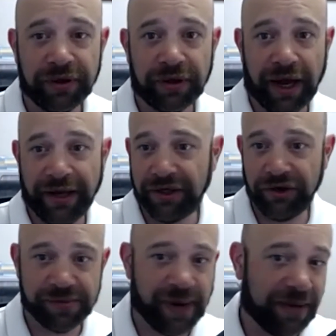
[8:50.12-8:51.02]

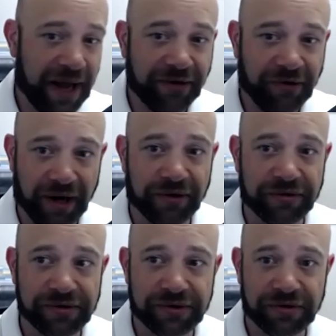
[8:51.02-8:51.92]
use my bank
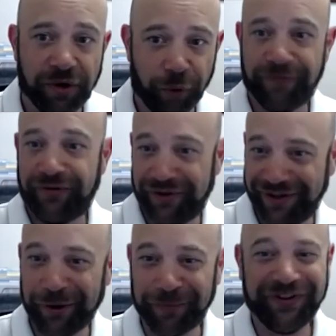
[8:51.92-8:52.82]
records,
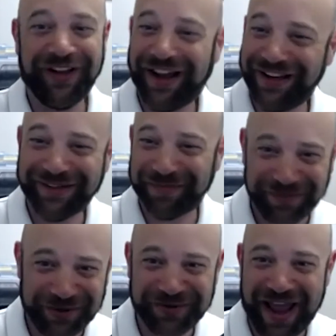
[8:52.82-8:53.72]
hopefully I didn't
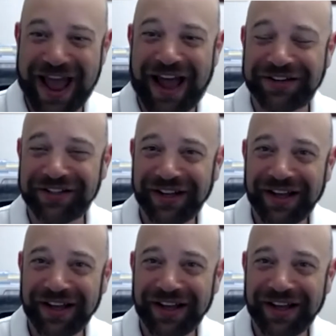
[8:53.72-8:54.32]
use cash.